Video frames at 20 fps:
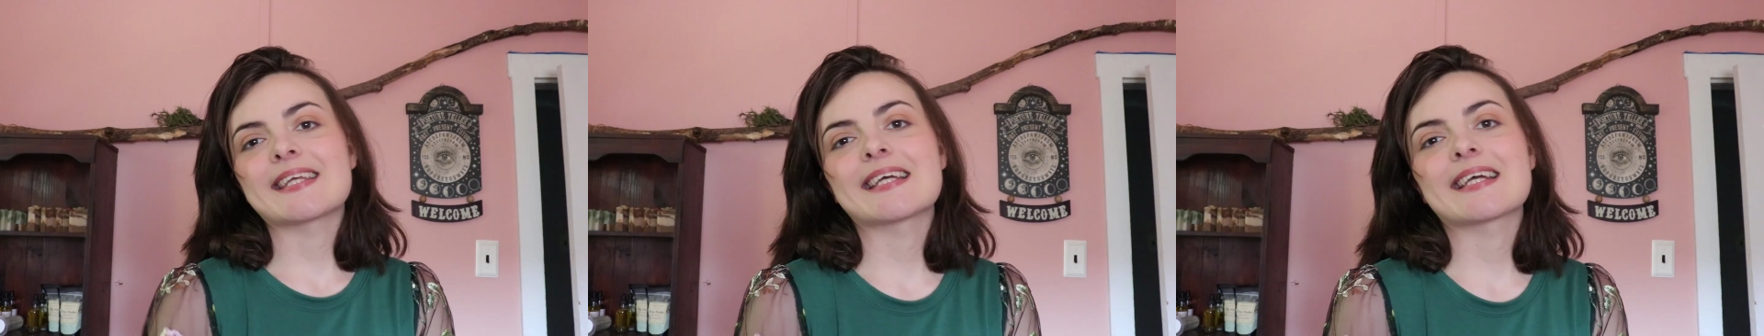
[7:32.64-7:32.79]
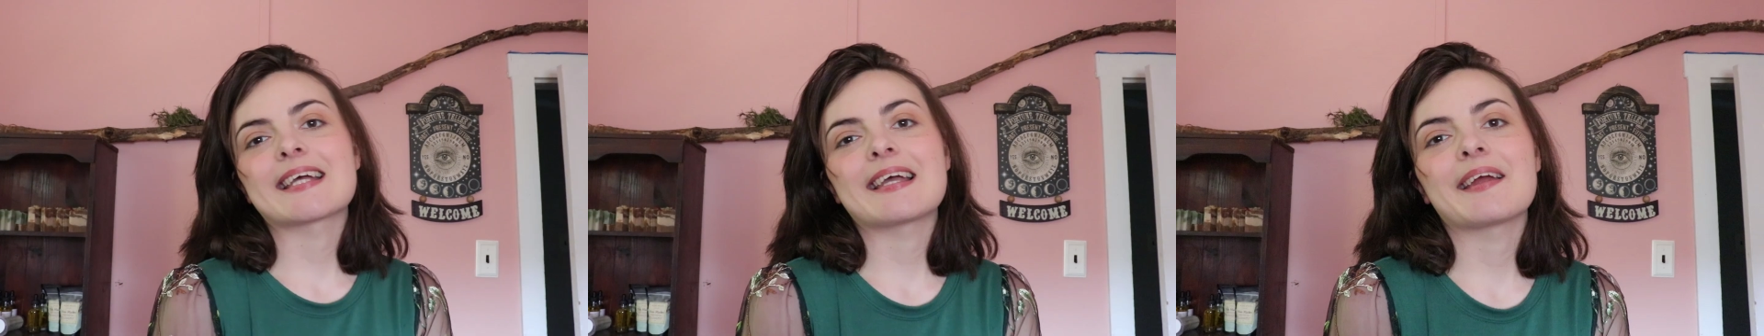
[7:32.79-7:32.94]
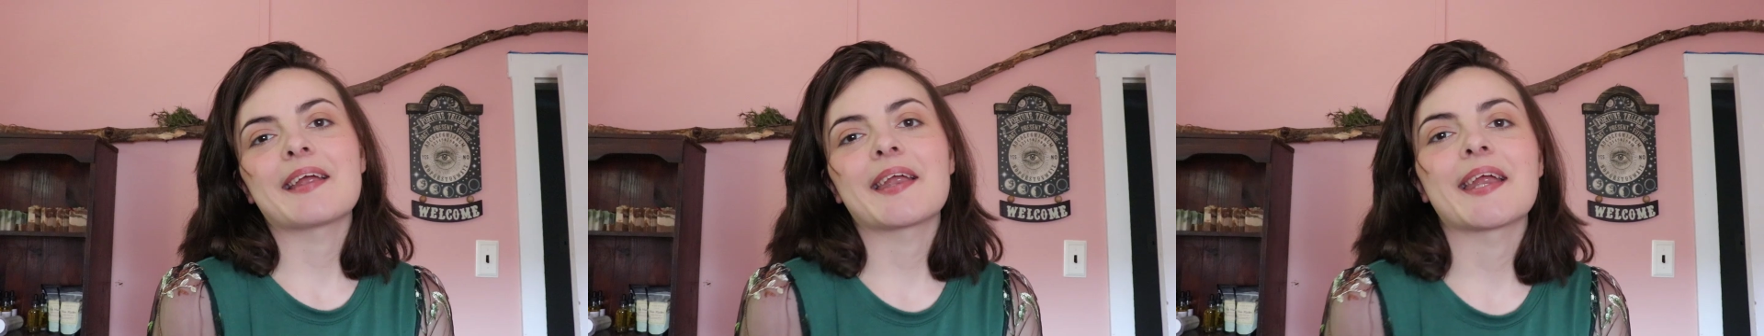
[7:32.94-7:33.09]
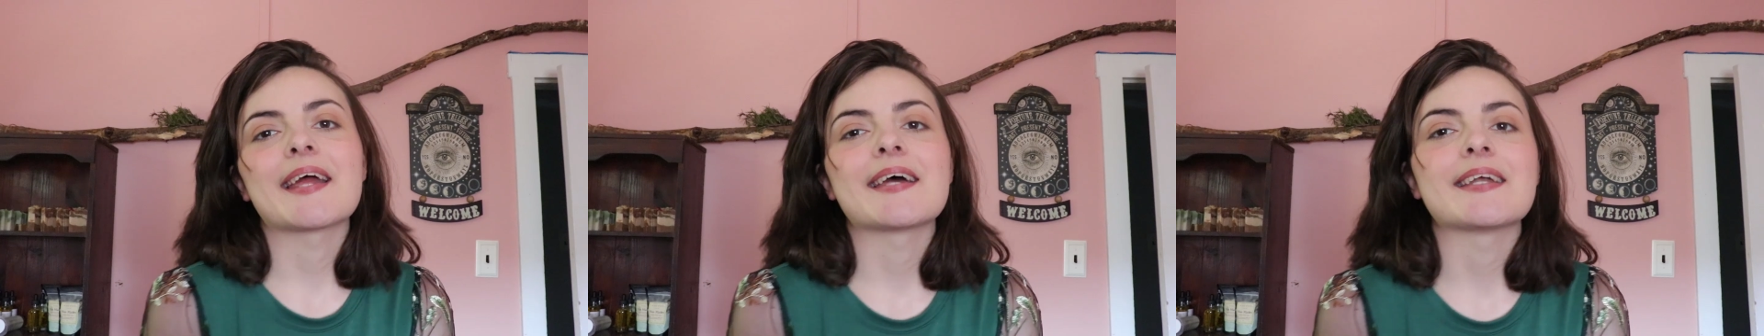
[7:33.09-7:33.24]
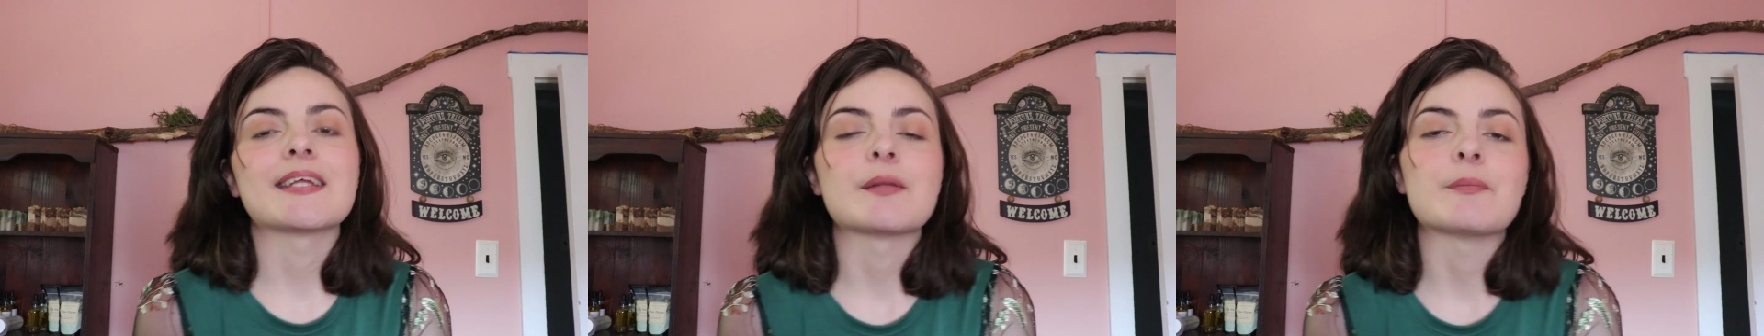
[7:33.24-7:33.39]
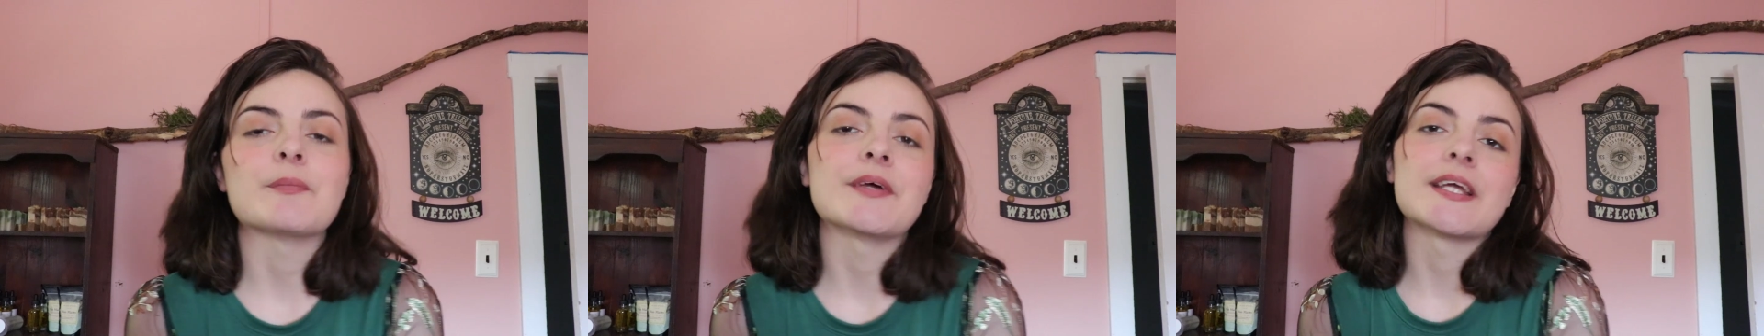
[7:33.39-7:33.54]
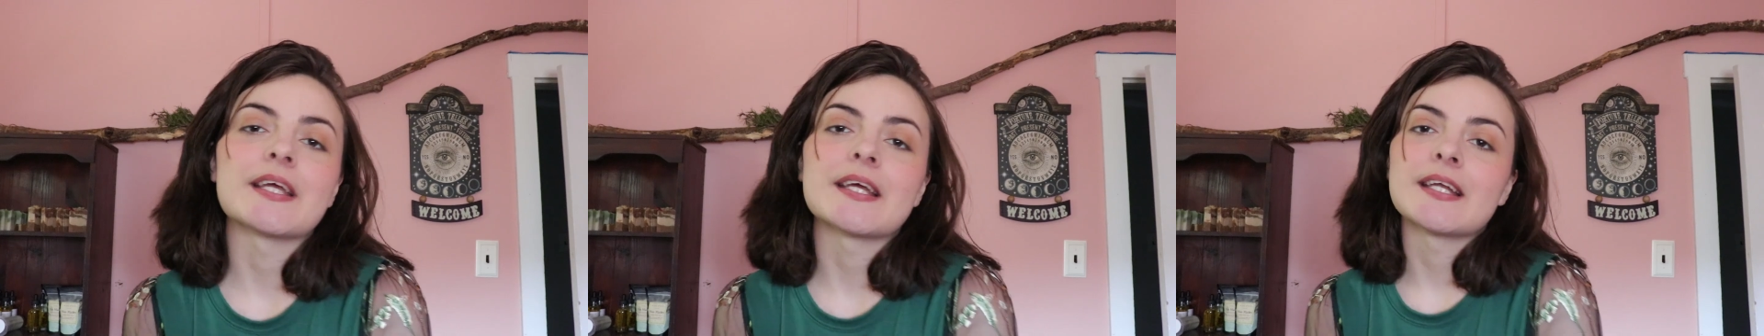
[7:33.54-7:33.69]
Like I said in
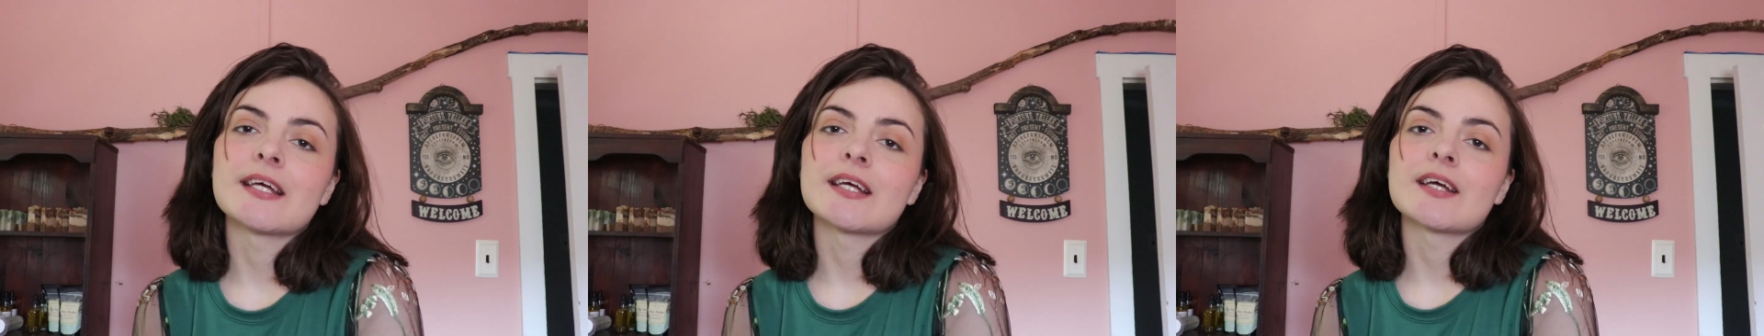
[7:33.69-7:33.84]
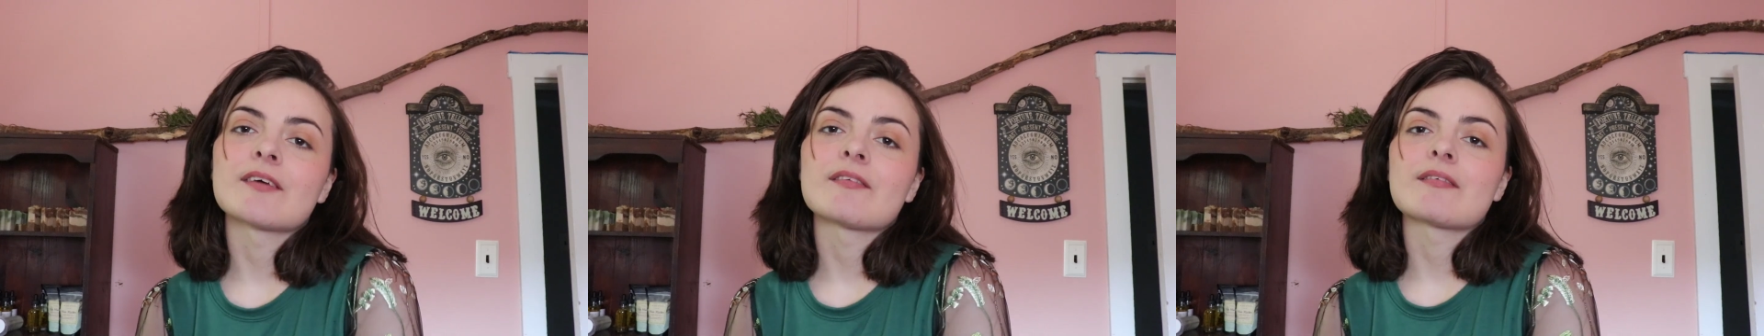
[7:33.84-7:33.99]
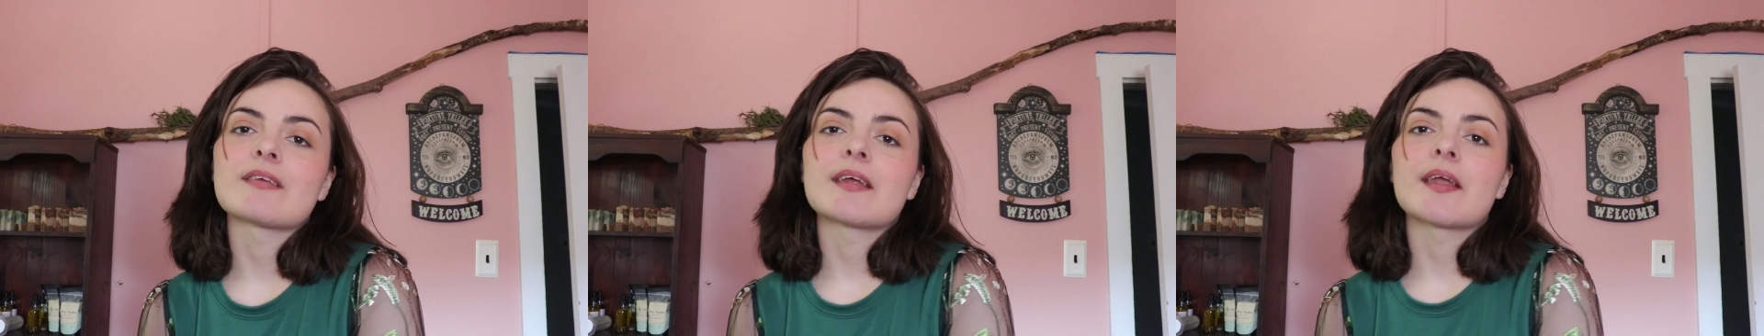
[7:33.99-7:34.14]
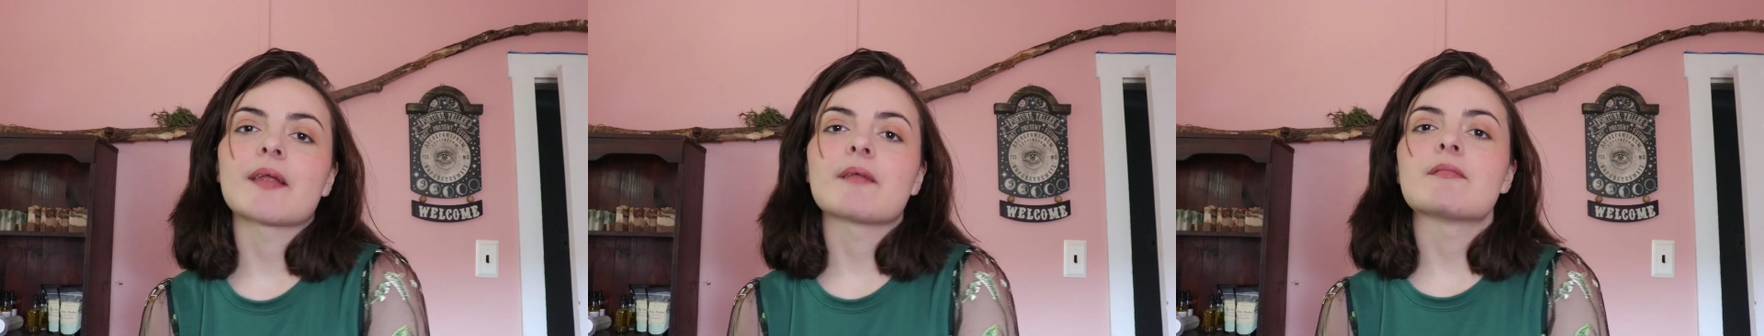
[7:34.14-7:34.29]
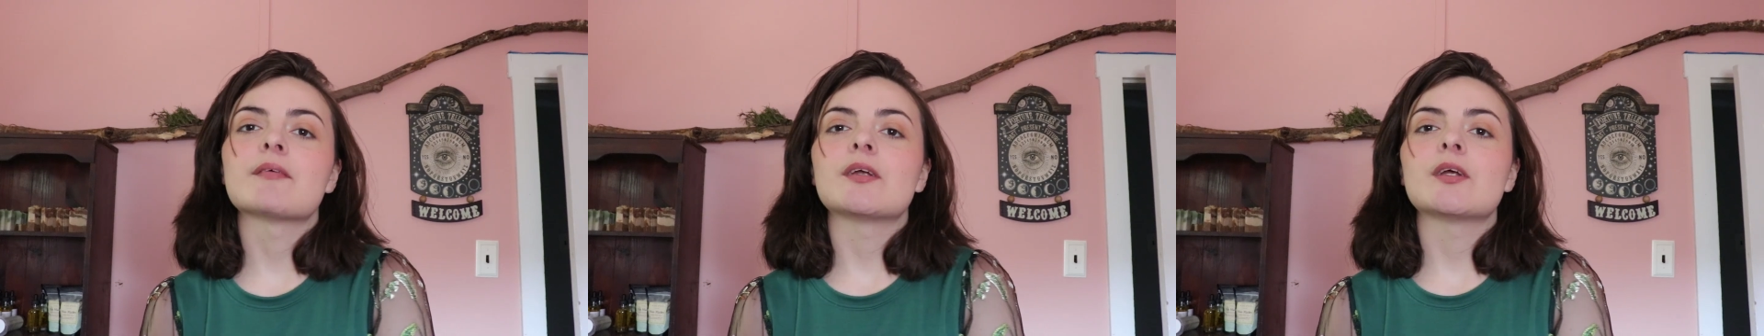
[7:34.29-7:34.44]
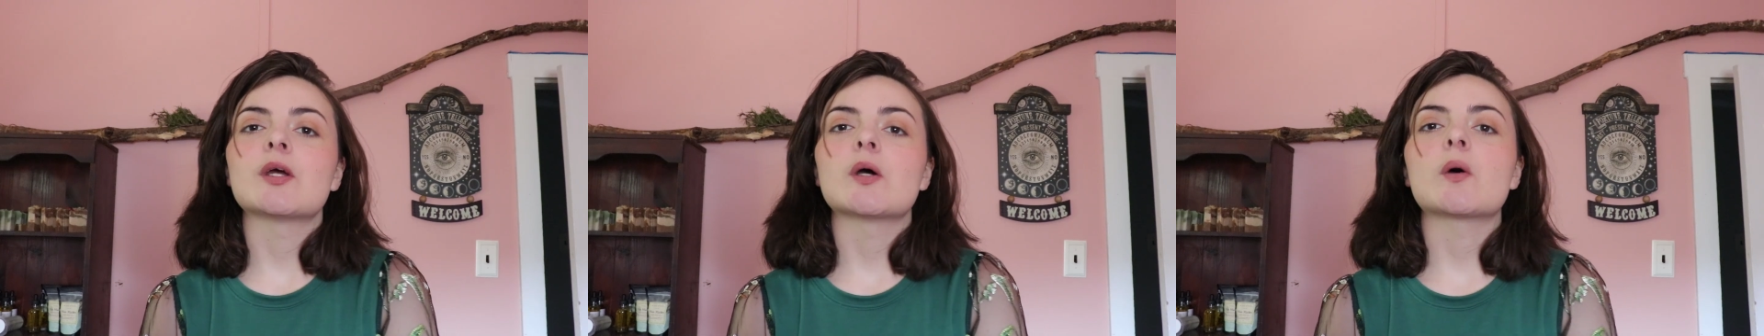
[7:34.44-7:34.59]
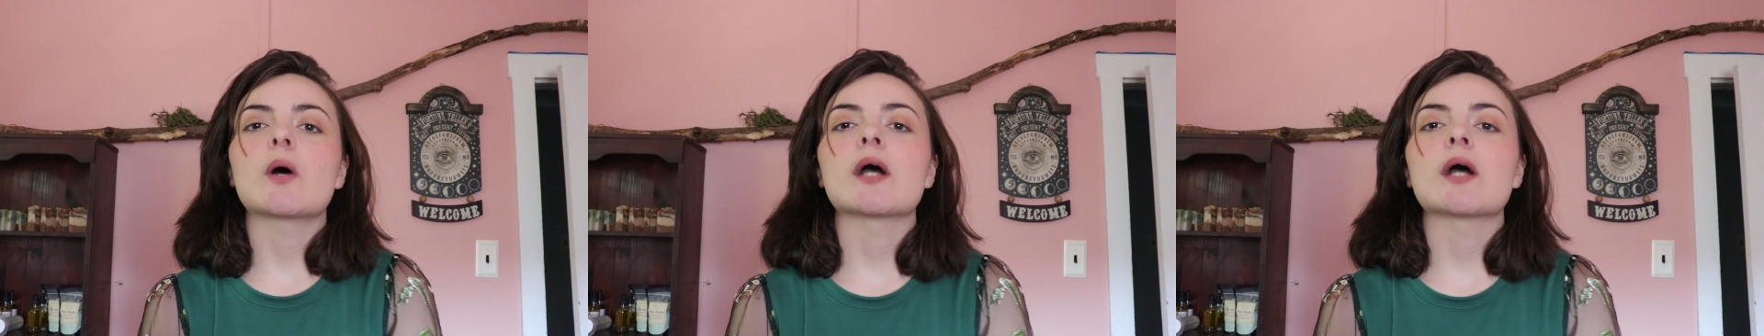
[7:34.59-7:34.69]
the beginning of this video,